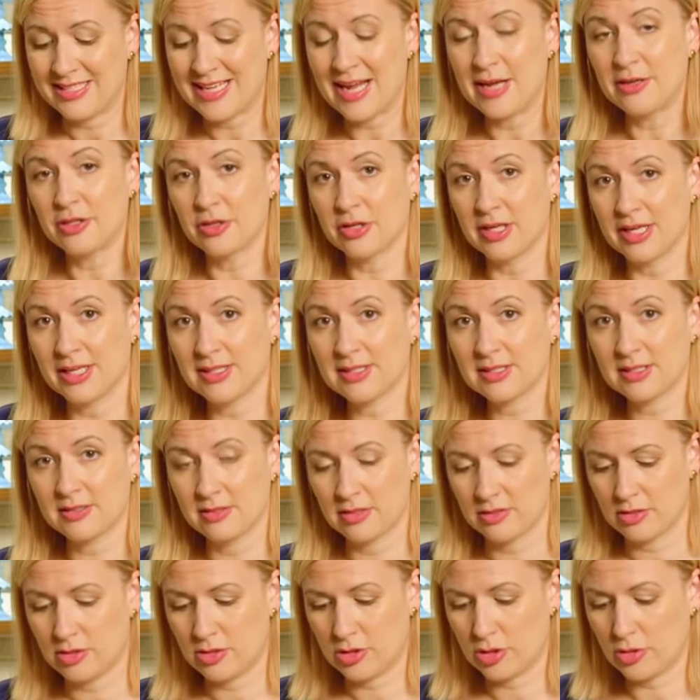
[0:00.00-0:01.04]

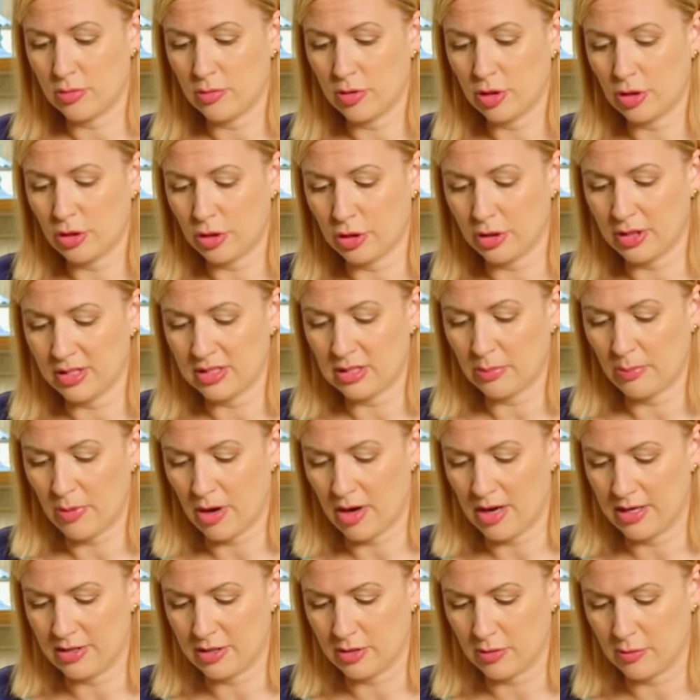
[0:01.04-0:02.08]
tenderness to a good
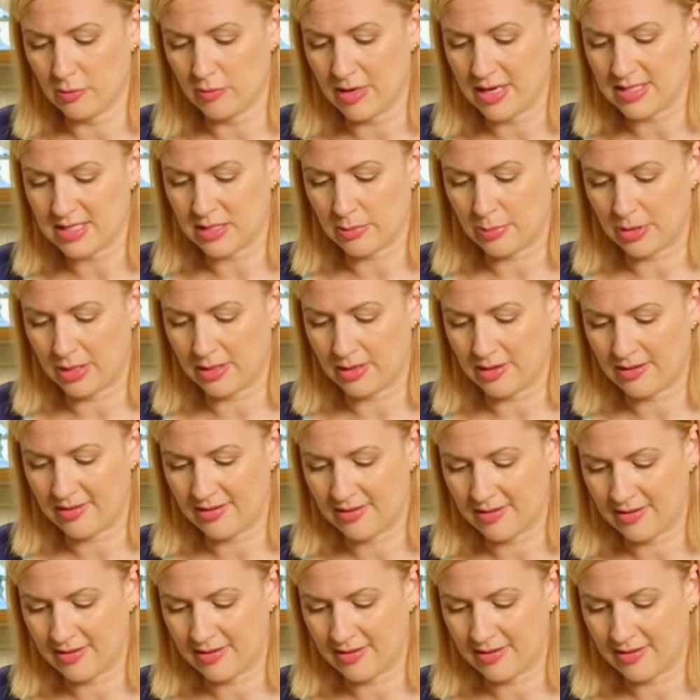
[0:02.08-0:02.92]
pie dough recipe.